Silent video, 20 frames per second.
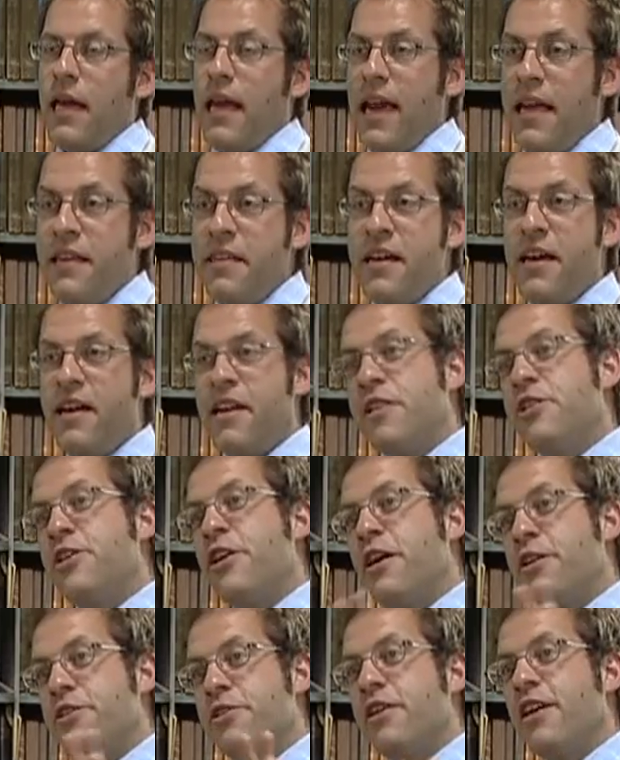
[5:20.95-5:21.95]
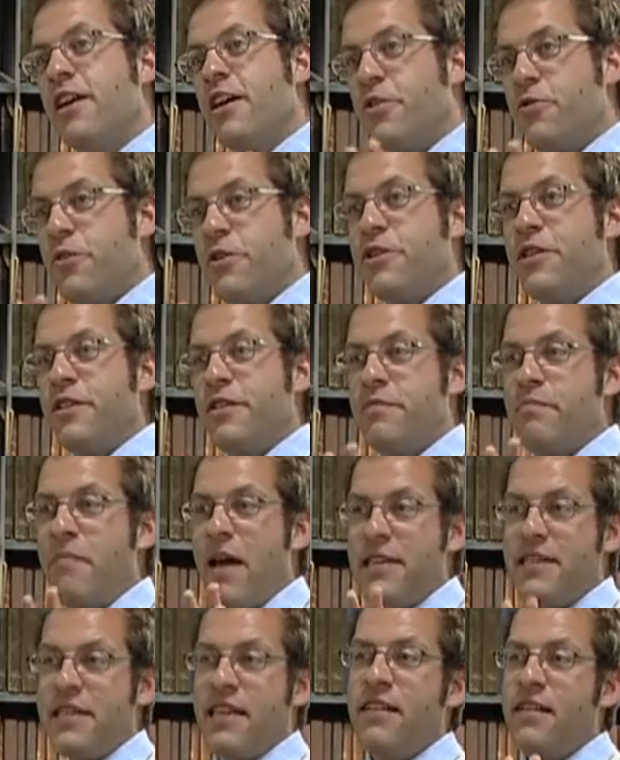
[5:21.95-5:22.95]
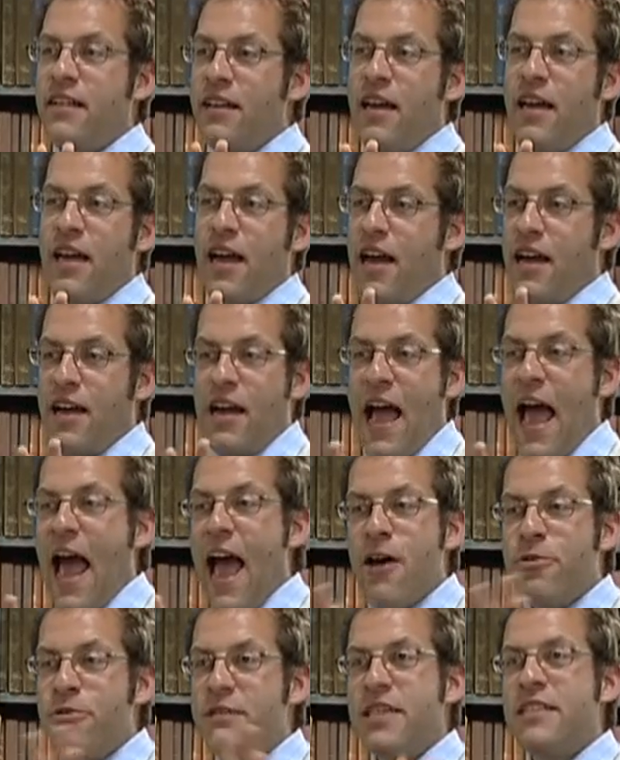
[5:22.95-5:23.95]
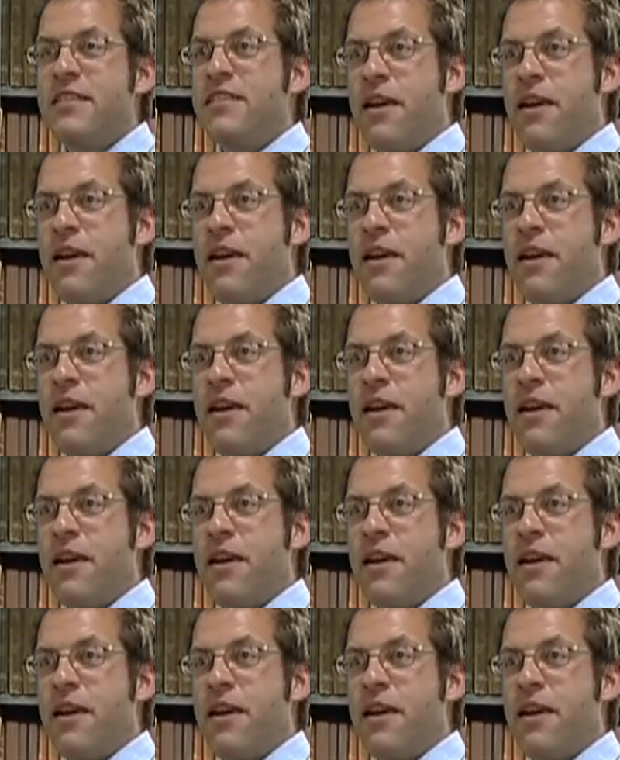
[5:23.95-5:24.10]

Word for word: In the early church, Christians met in uh, houses.